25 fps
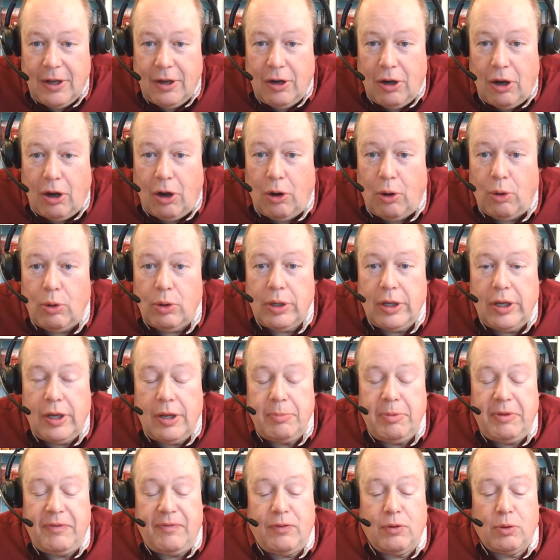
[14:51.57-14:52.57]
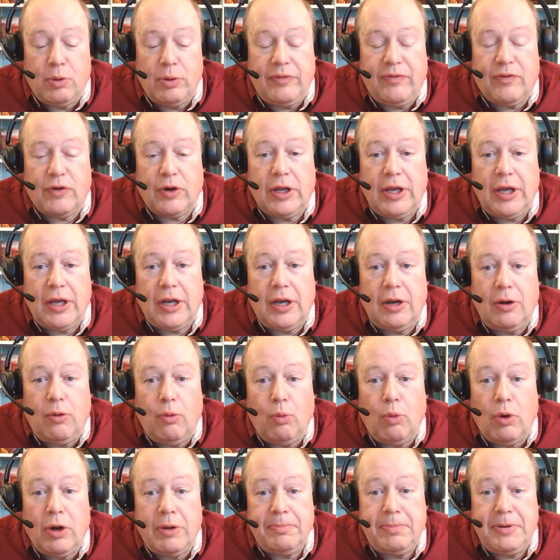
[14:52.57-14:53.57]
Oh, And before we forget,
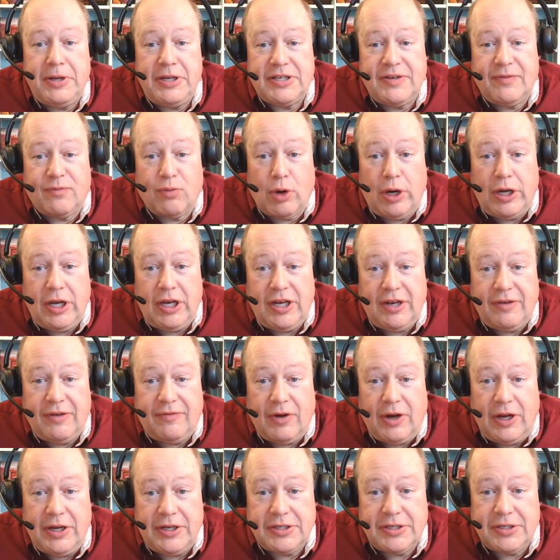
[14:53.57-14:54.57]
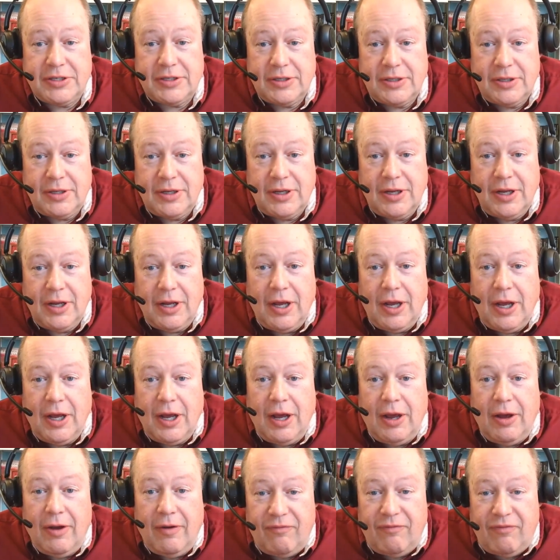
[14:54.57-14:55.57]
one piece of writing advice,
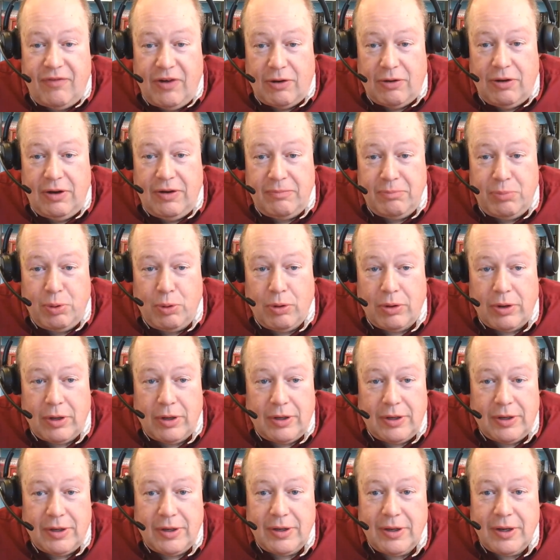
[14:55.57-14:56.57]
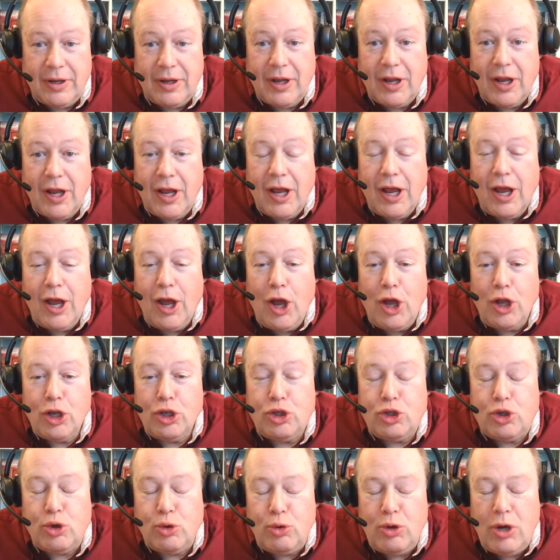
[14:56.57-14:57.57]
very important.
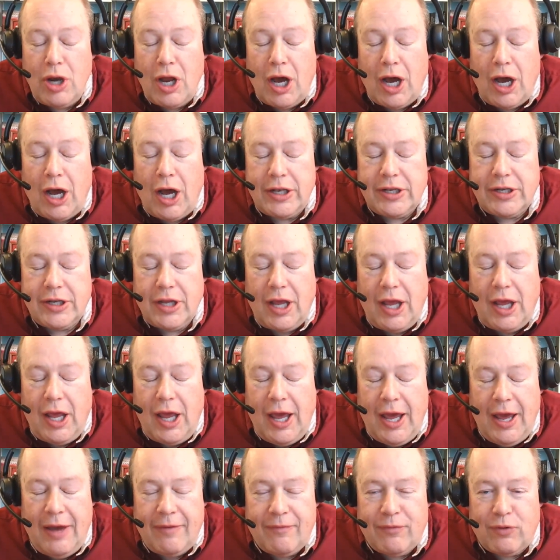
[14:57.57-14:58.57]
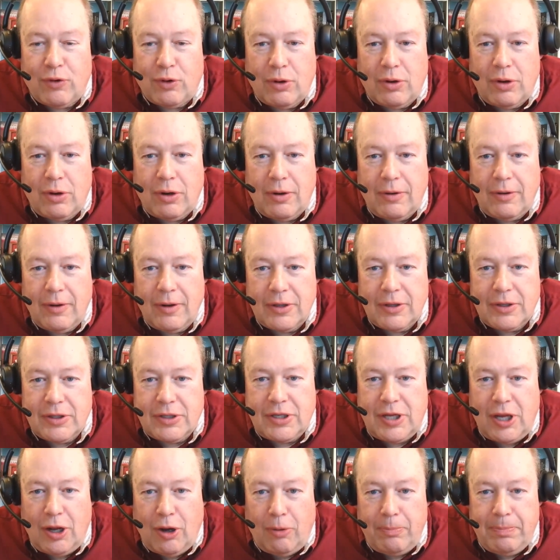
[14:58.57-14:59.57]
Do not ever
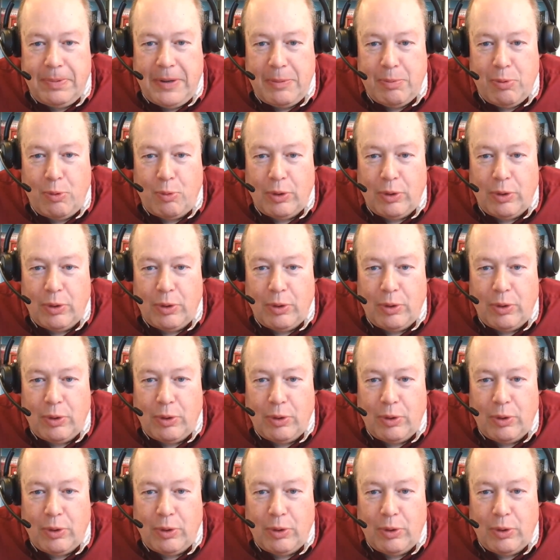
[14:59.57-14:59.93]
tell people